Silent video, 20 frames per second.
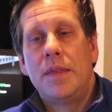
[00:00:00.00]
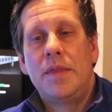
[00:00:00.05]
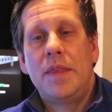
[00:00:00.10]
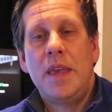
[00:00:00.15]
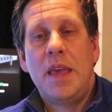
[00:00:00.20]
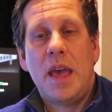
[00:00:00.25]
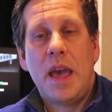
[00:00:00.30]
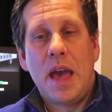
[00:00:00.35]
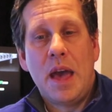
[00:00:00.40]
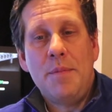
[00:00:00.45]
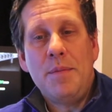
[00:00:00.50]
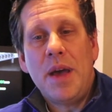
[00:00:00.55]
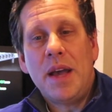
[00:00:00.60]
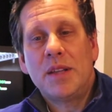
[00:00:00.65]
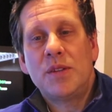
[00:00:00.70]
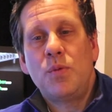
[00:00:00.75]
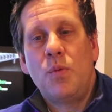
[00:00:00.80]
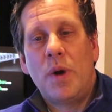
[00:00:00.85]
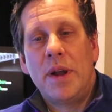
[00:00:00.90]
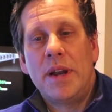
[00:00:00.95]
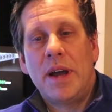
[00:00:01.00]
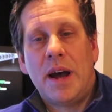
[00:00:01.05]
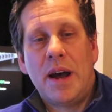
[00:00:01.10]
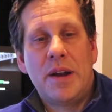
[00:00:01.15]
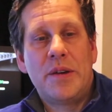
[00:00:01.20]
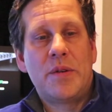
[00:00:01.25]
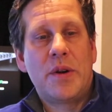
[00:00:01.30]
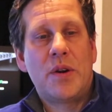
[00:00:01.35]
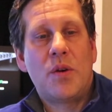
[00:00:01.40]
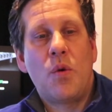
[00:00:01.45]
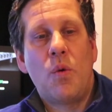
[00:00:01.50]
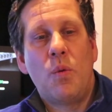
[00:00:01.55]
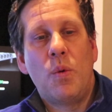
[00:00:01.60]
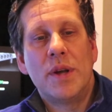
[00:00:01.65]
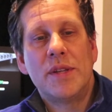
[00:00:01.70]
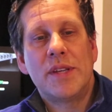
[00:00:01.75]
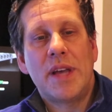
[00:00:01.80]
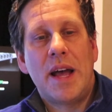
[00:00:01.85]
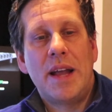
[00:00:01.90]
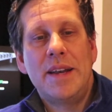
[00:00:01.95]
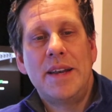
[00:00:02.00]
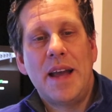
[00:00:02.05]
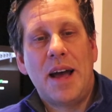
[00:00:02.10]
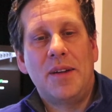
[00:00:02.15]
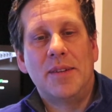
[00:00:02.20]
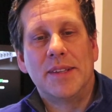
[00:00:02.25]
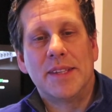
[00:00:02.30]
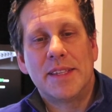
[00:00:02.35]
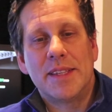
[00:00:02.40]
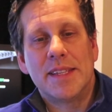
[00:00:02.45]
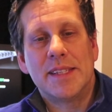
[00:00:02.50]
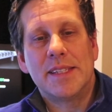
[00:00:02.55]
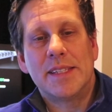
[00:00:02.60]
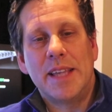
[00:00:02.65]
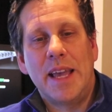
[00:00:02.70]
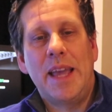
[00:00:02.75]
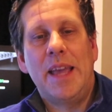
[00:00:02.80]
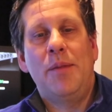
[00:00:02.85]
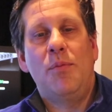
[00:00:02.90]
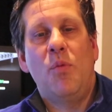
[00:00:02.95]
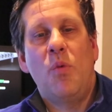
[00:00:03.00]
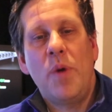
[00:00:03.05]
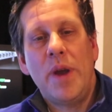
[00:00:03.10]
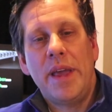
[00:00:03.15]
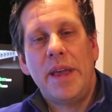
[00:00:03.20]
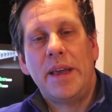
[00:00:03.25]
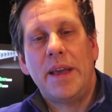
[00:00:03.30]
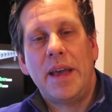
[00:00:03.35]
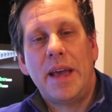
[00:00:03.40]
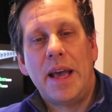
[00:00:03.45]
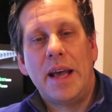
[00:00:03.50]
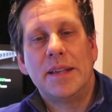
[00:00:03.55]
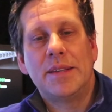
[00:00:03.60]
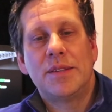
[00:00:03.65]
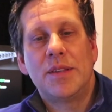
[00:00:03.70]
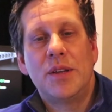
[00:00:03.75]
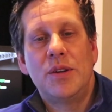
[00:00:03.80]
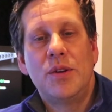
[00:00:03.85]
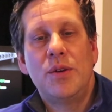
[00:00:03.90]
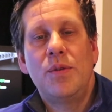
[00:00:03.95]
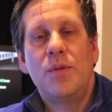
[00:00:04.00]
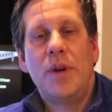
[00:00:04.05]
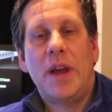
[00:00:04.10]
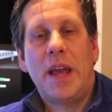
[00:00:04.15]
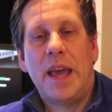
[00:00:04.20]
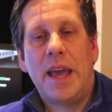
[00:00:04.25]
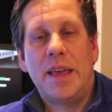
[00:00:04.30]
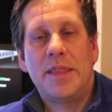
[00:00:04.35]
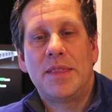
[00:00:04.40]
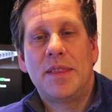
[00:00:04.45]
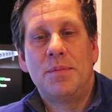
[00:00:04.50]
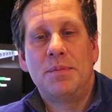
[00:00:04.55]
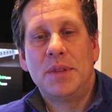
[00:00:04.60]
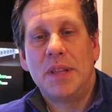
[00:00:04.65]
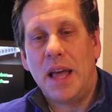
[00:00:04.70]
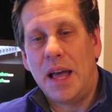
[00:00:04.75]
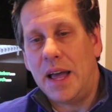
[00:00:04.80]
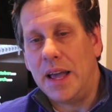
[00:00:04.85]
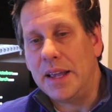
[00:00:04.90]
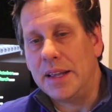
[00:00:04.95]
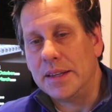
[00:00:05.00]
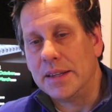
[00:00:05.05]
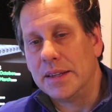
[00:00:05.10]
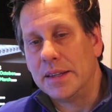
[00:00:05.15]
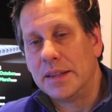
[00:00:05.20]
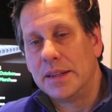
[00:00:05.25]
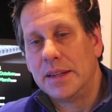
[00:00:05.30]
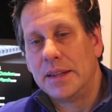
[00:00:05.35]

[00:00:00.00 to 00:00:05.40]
The MX100 was announced the same week as the new Anthem line,